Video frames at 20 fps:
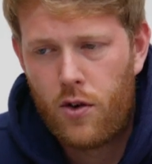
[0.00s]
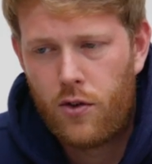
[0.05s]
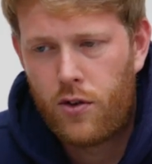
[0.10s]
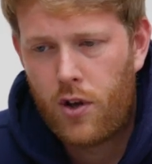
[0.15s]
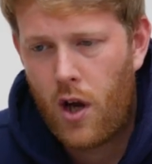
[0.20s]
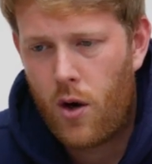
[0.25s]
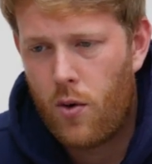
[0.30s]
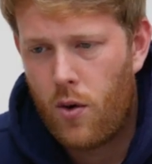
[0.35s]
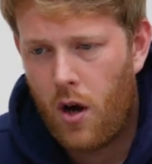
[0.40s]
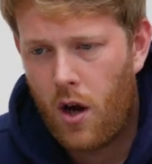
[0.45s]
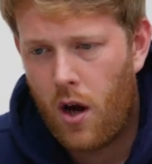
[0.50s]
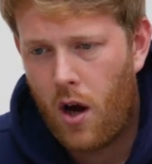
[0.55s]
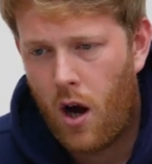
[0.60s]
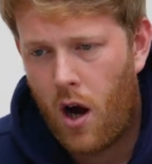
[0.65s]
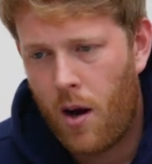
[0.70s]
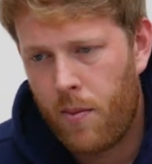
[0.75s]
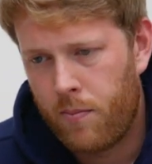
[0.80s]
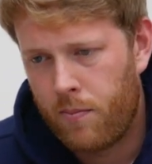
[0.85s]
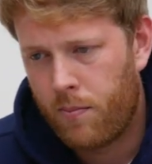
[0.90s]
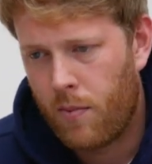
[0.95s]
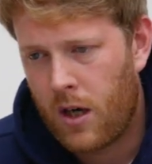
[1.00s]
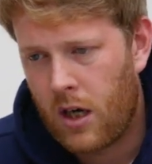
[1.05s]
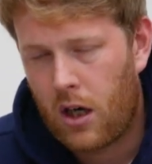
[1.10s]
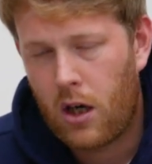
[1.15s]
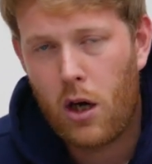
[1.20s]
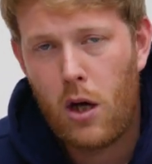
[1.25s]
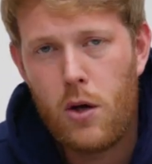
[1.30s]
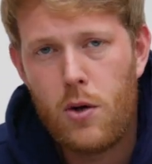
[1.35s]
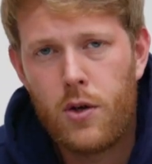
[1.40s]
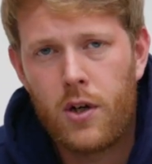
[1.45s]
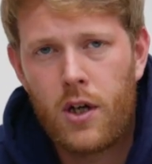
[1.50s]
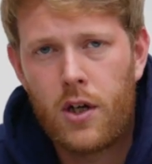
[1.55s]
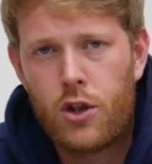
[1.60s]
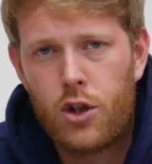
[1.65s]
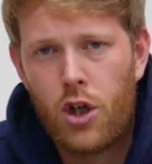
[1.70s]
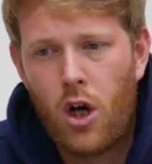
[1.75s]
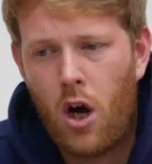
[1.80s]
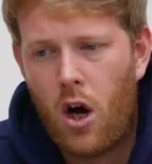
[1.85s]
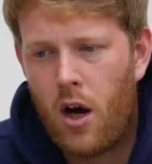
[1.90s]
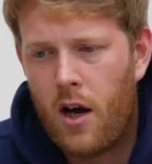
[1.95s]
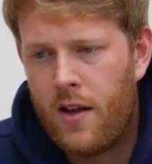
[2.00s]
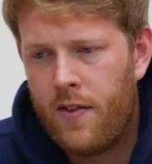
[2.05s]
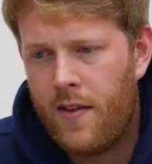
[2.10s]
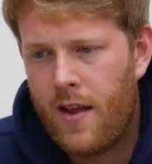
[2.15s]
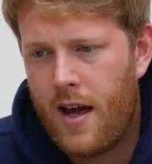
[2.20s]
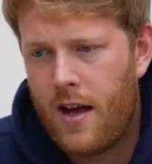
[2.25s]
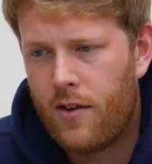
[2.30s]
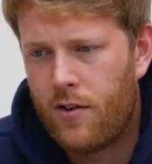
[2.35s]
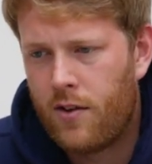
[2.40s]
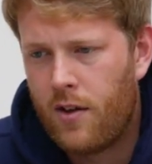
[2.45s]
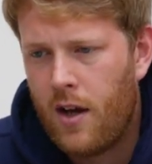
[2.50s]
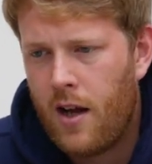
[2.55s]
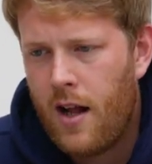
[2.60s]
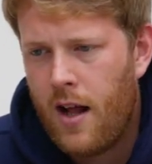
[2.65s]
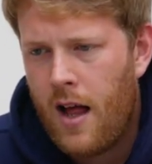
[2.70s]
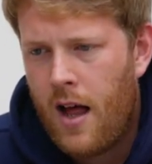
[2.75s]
So I'm including a chart in this.